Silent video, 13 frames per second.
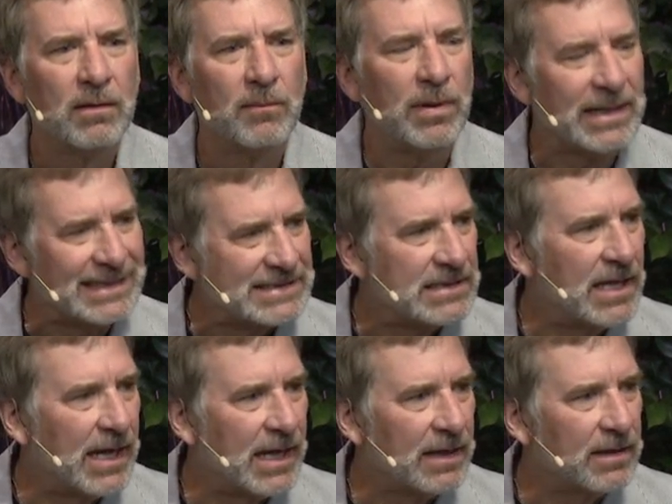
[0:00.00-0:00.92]
but it's
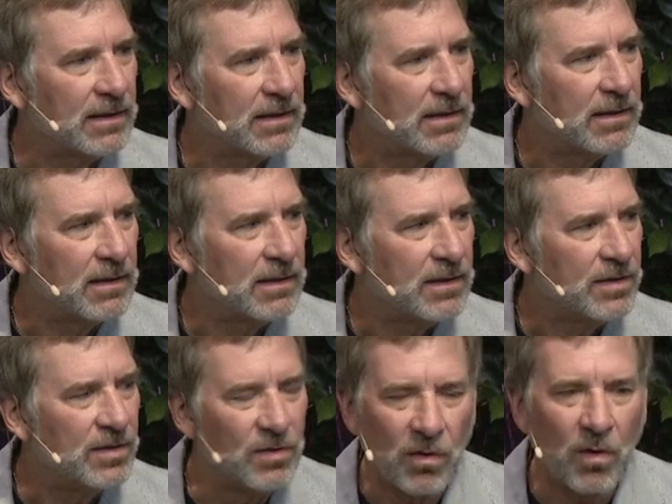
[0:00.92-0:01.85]
not.
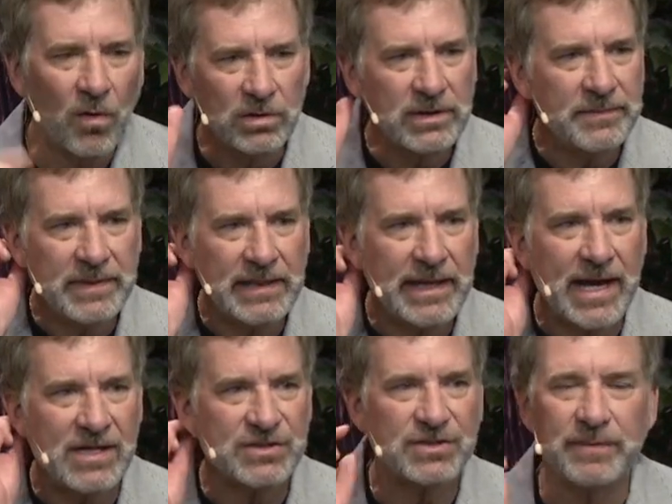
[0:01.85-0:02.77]
You're only being
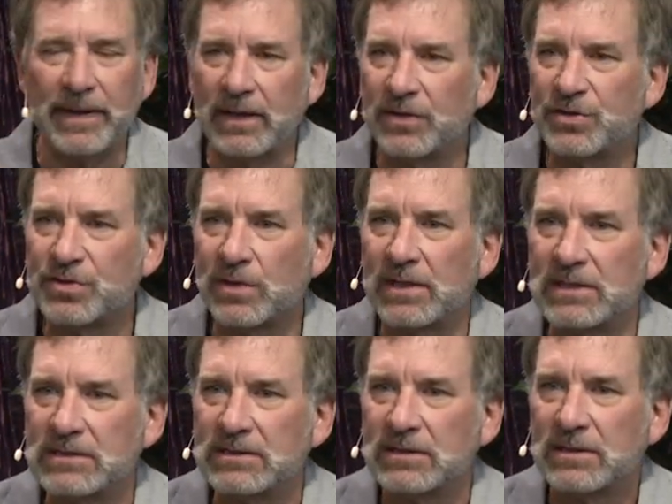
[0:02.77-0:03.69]
asked to make a
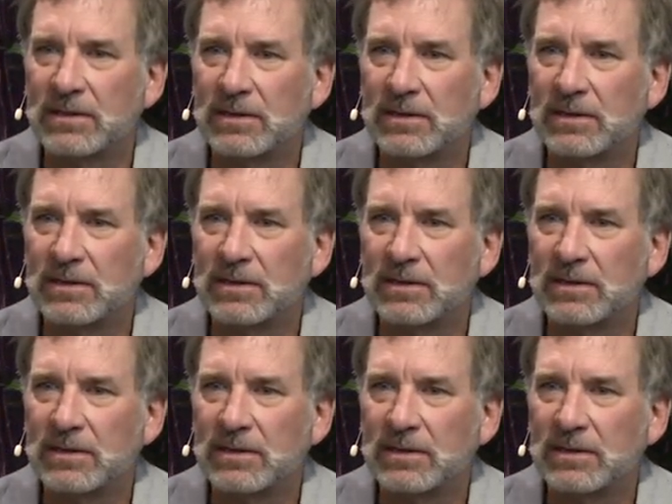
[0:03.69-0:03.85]
choice